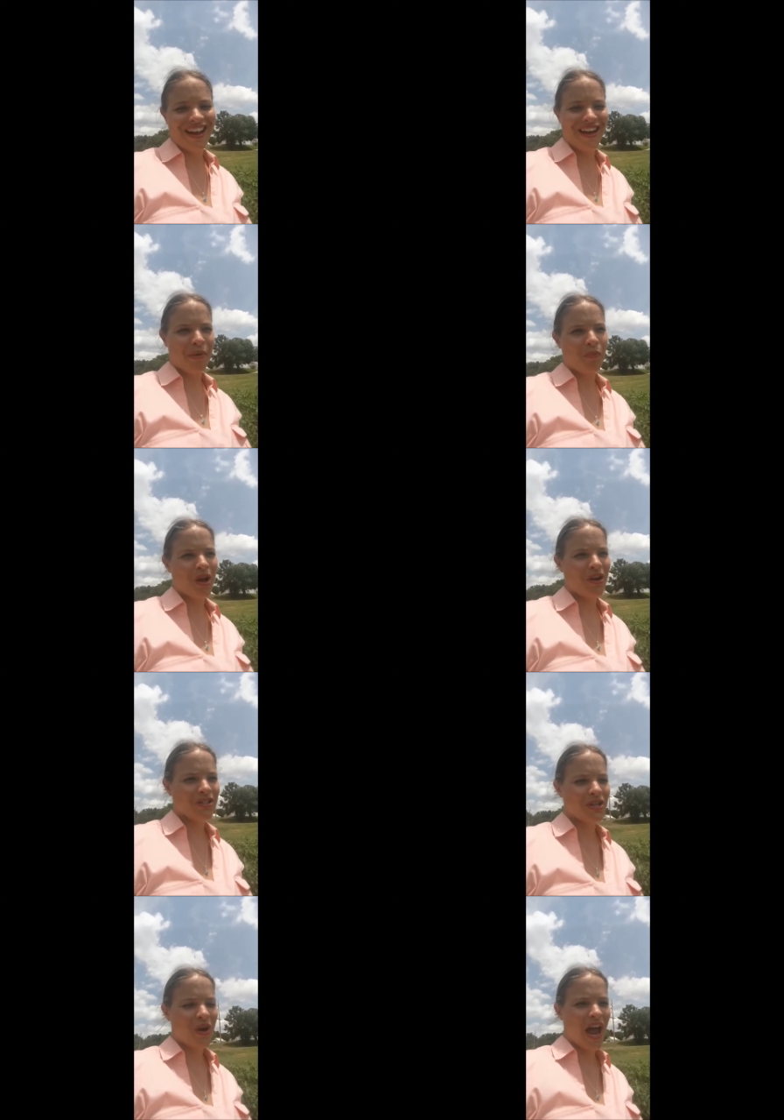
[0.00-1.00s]
Um, we
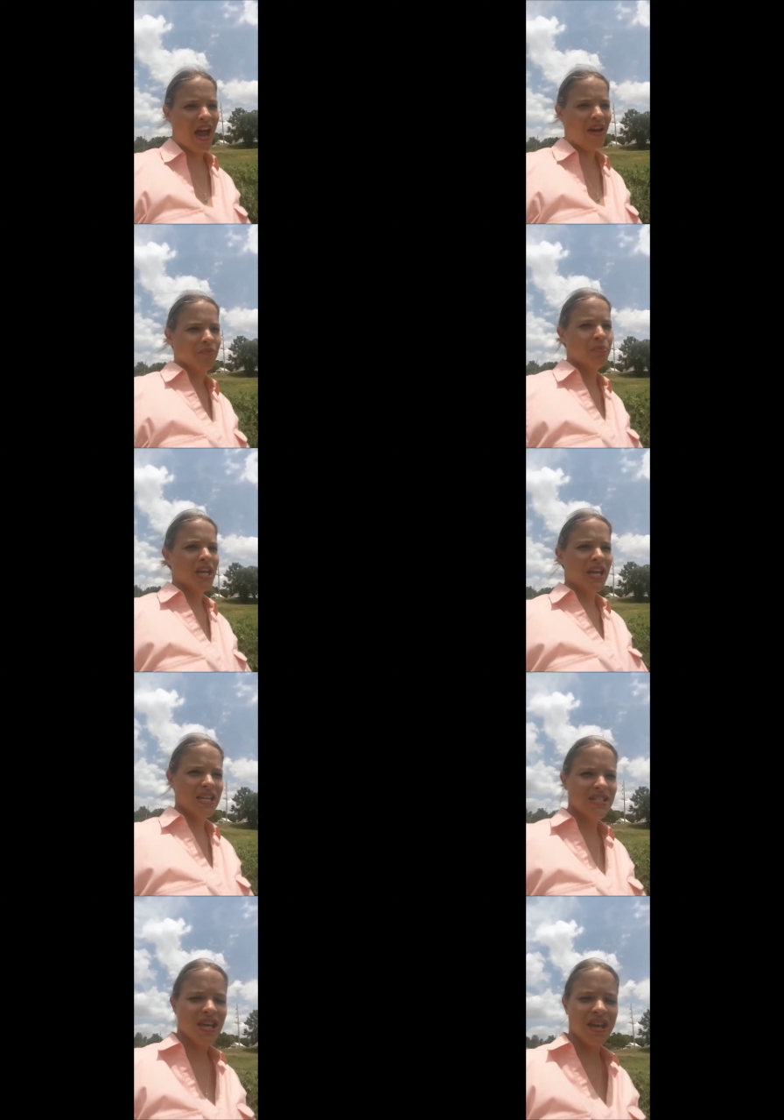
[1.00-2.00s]
also have
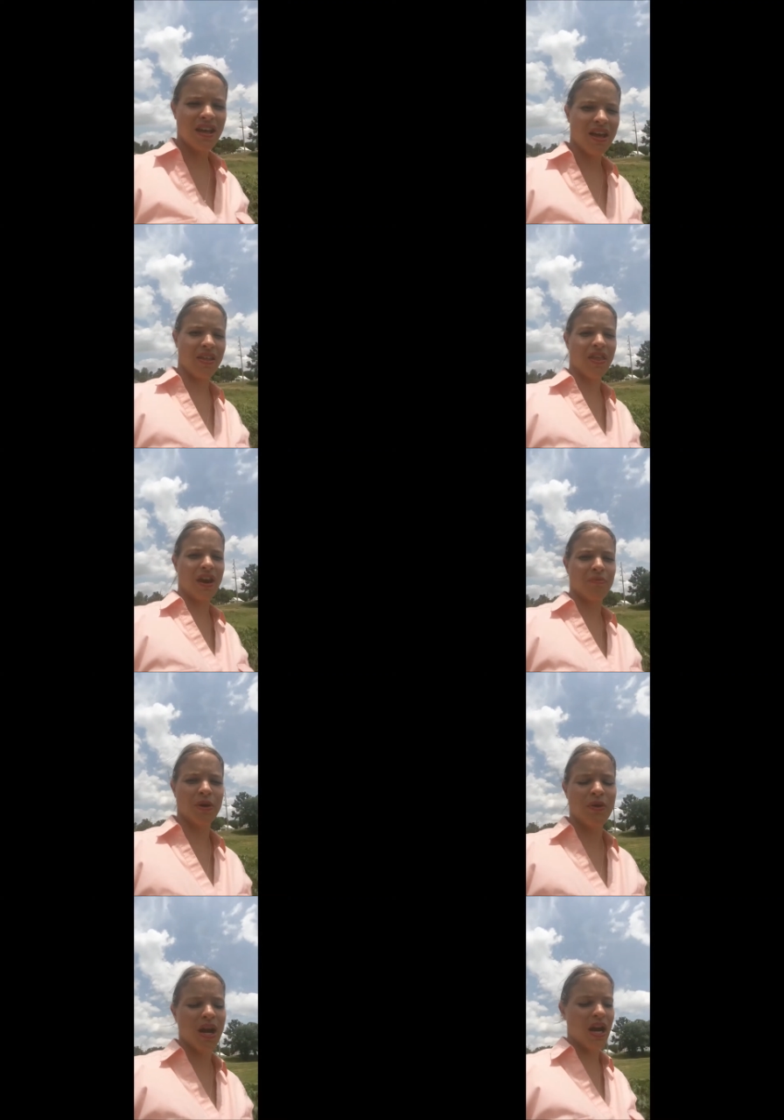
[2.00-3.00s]
peas that have
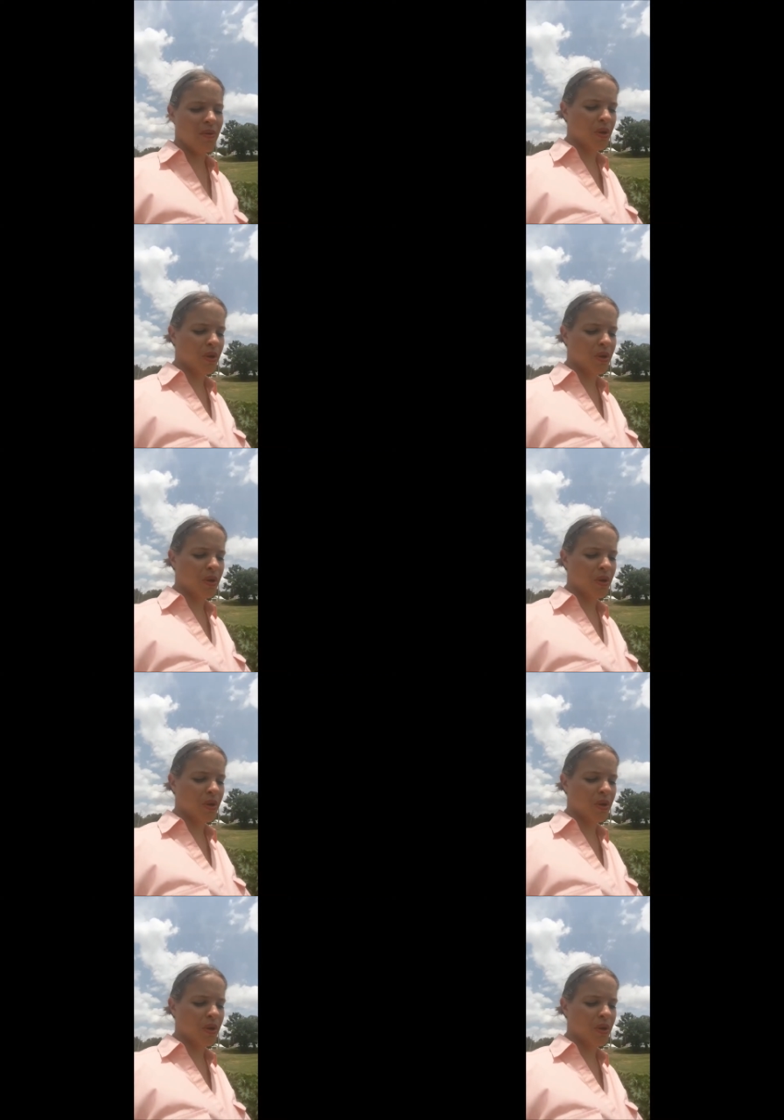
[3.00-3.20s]
been ready.